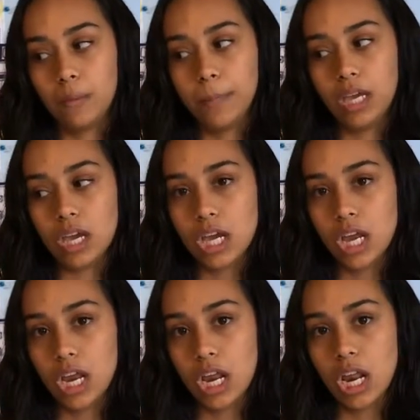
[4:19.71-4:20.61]
than me.
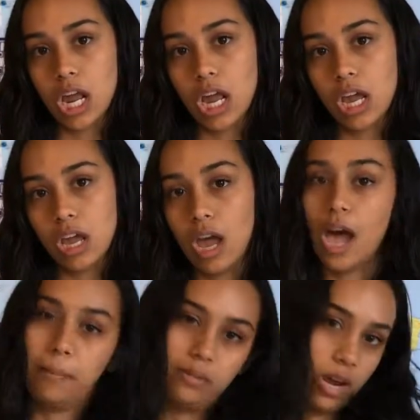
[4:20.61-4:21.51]

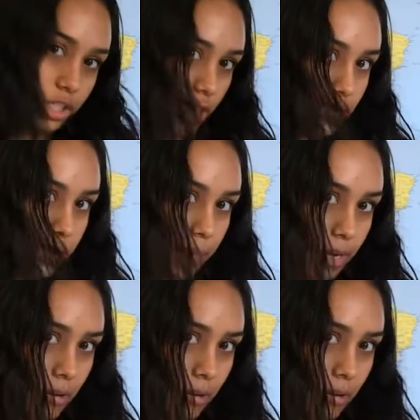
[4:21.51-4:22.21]
I'm not jealous of my